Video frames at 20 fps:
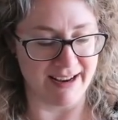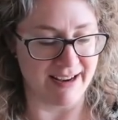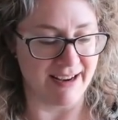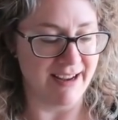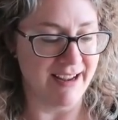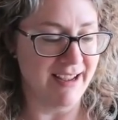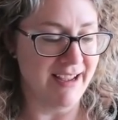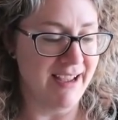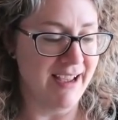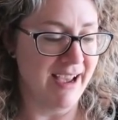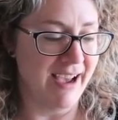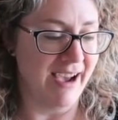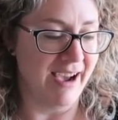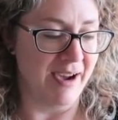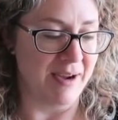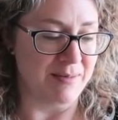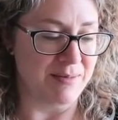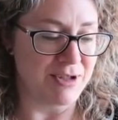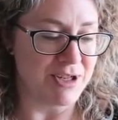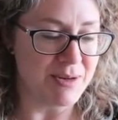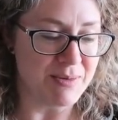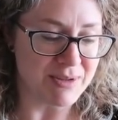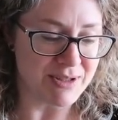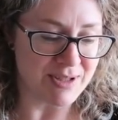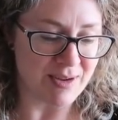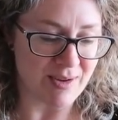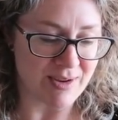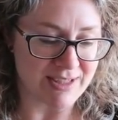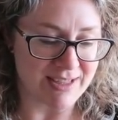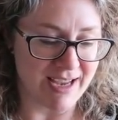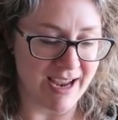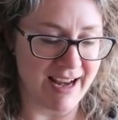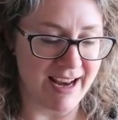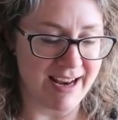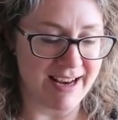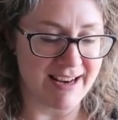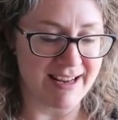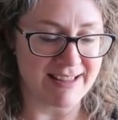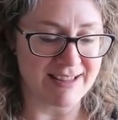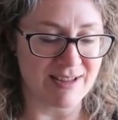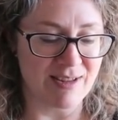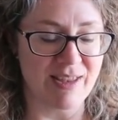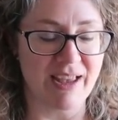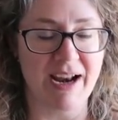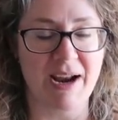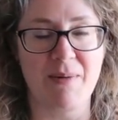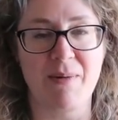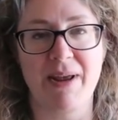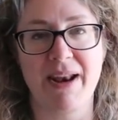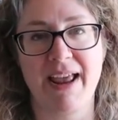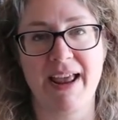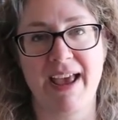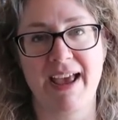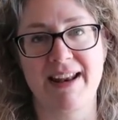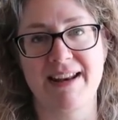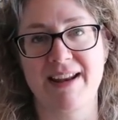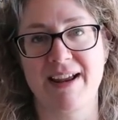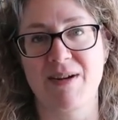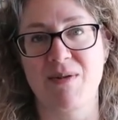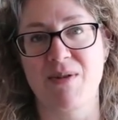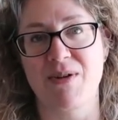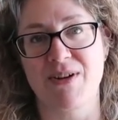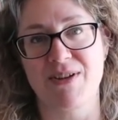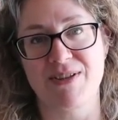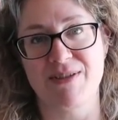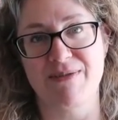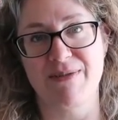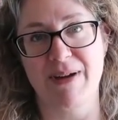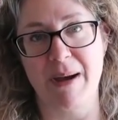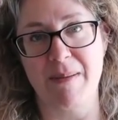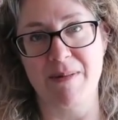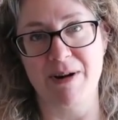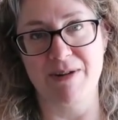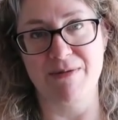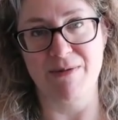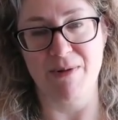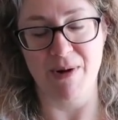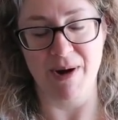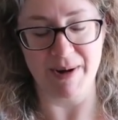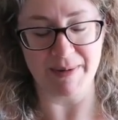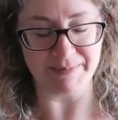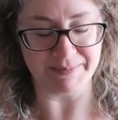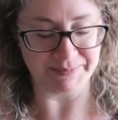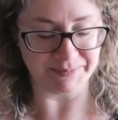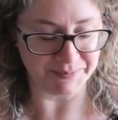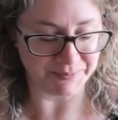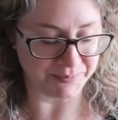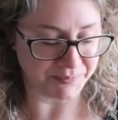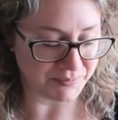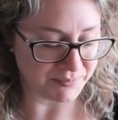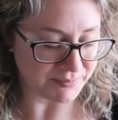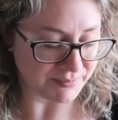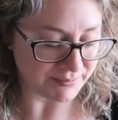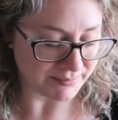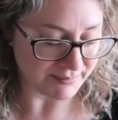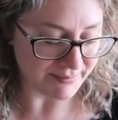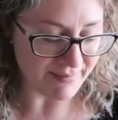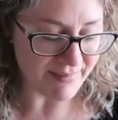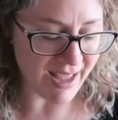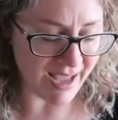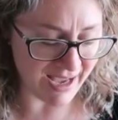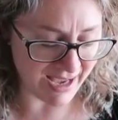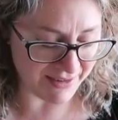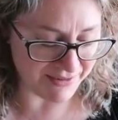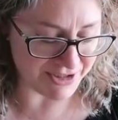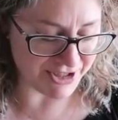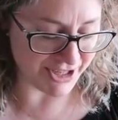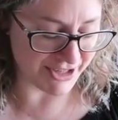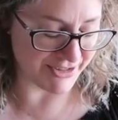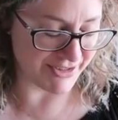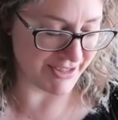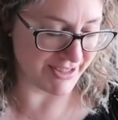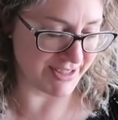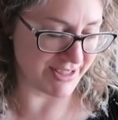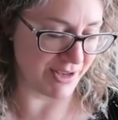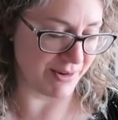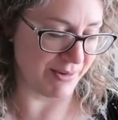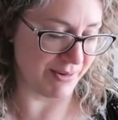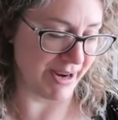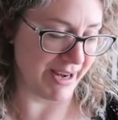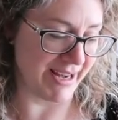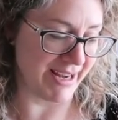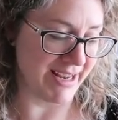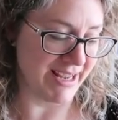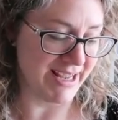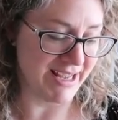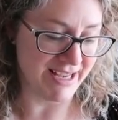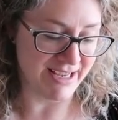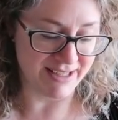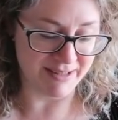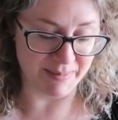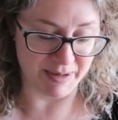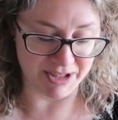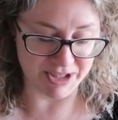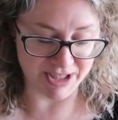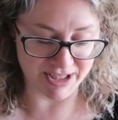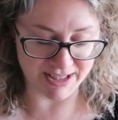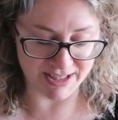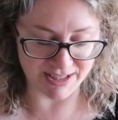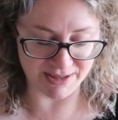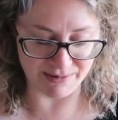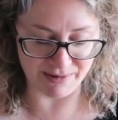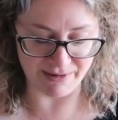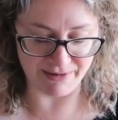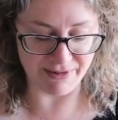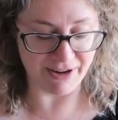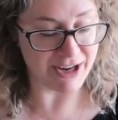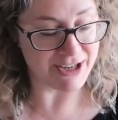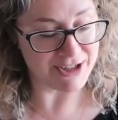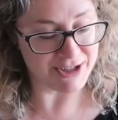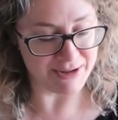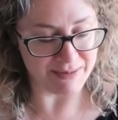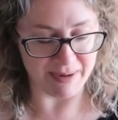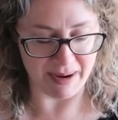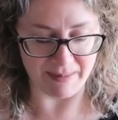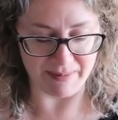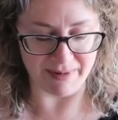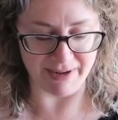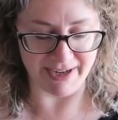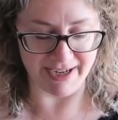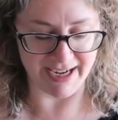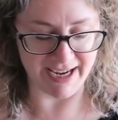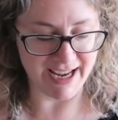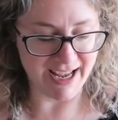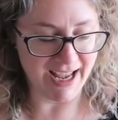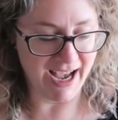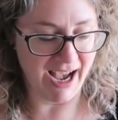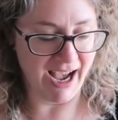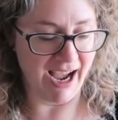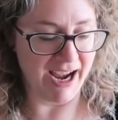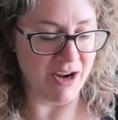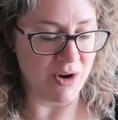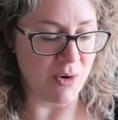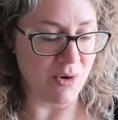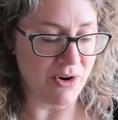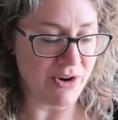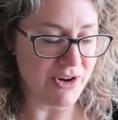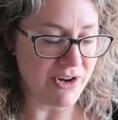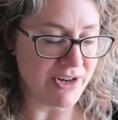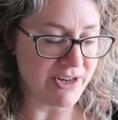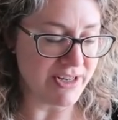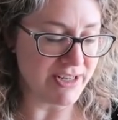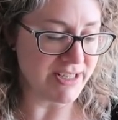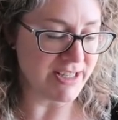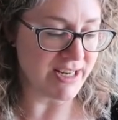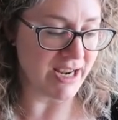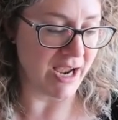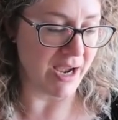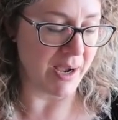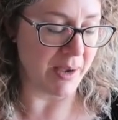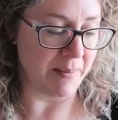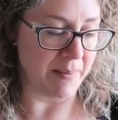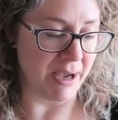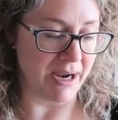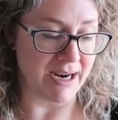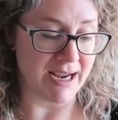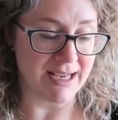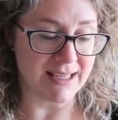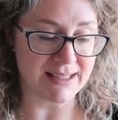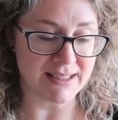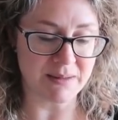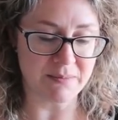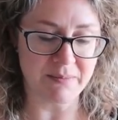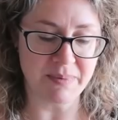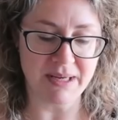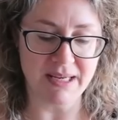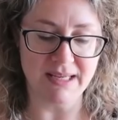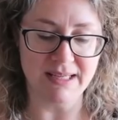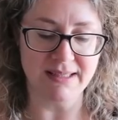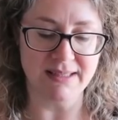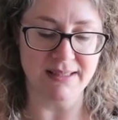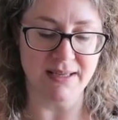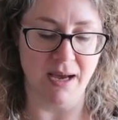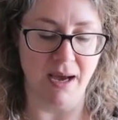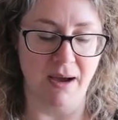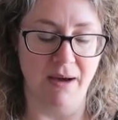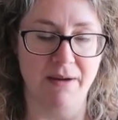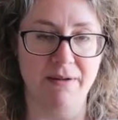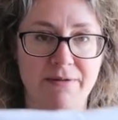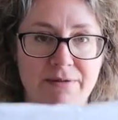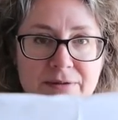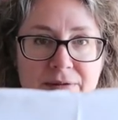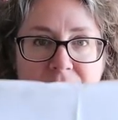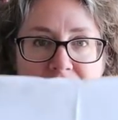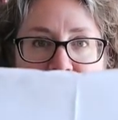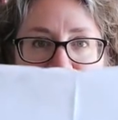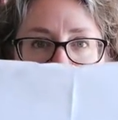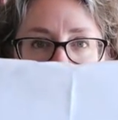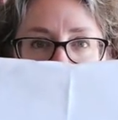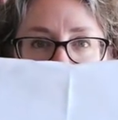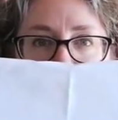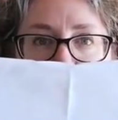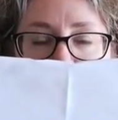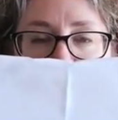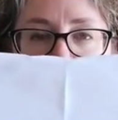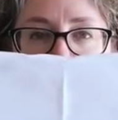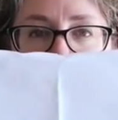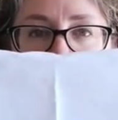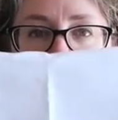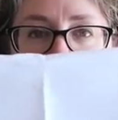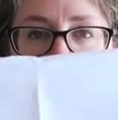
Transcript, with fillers: and um, she was so excited, so then I went ahead and I ordered the fabric for it. I have shared this already, but just to refresh your memory, I ordered um, a custom piece of Rocky